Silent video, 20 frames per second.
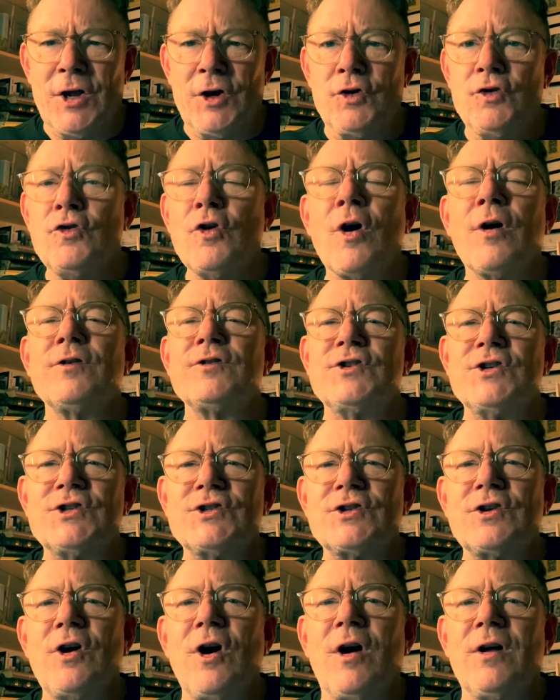not
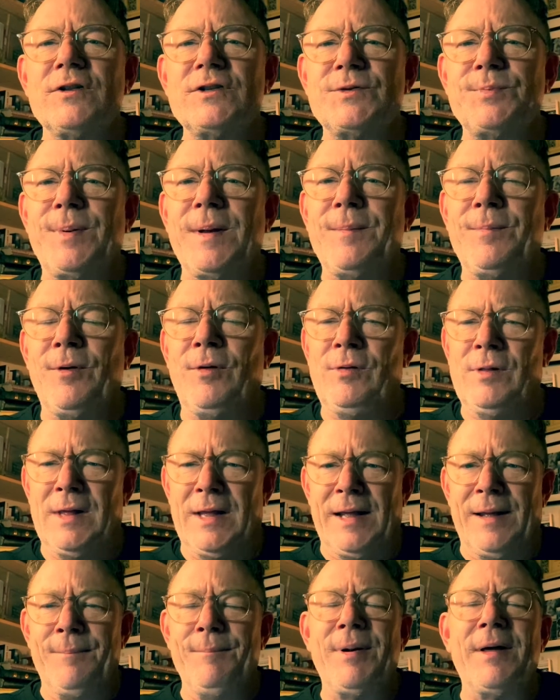just God's people,
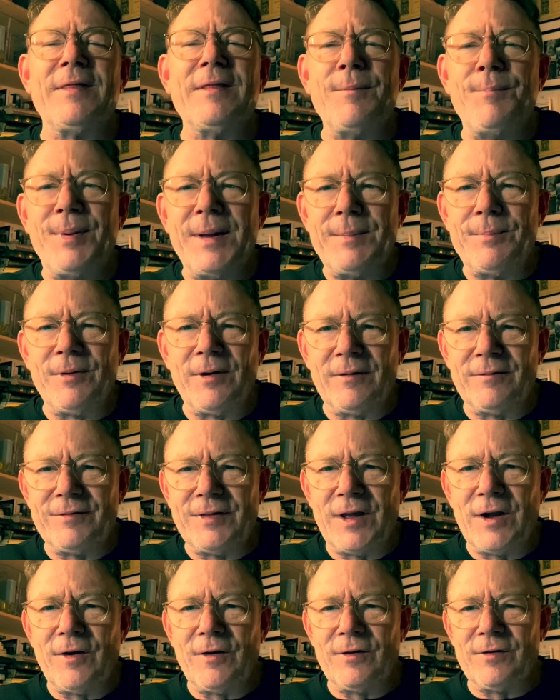but the people of
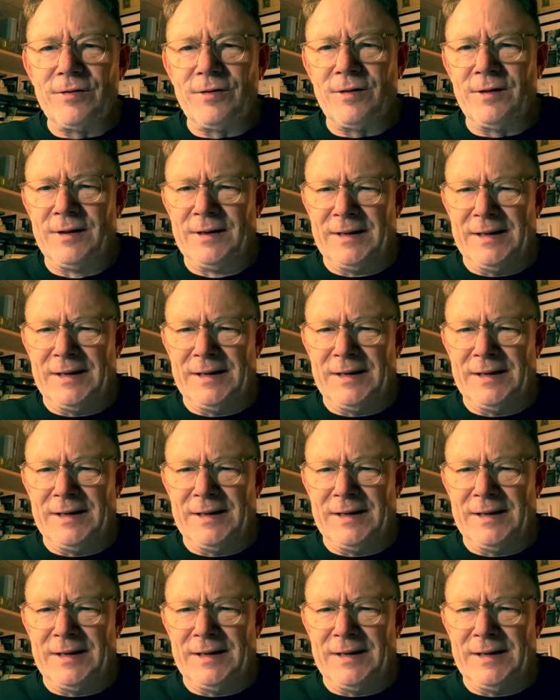the earth.